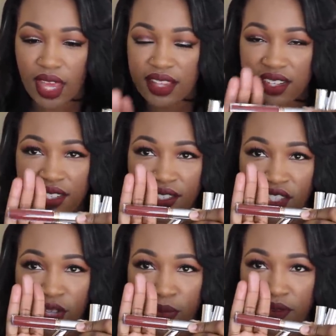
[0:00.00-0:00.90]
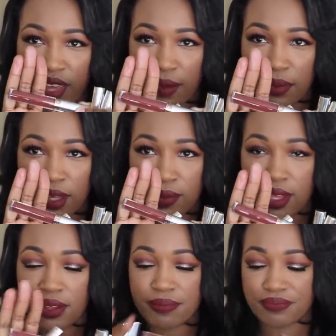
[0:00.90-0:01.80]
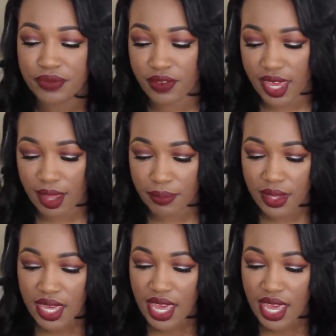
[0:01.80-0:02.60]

isn't super vampy, but vamp.